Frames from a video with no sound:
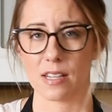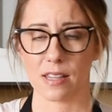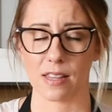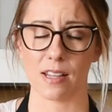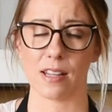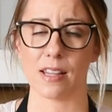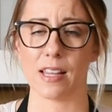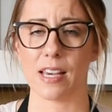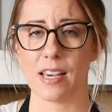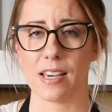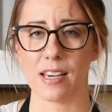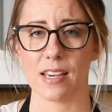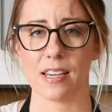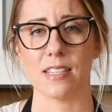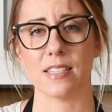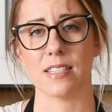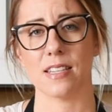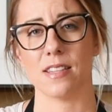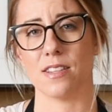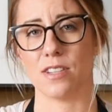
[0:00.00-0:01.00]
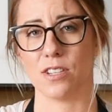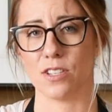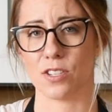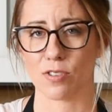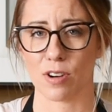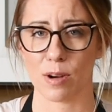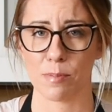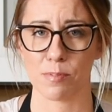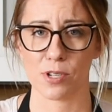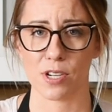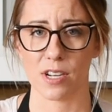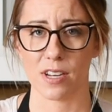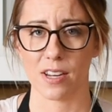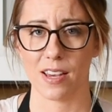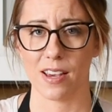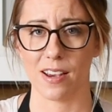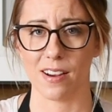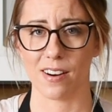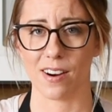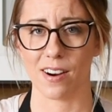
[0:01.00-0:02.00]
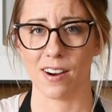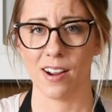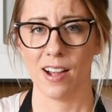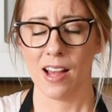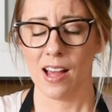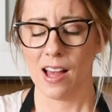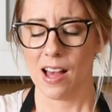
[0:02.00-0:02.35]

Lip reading: The link is in the description here.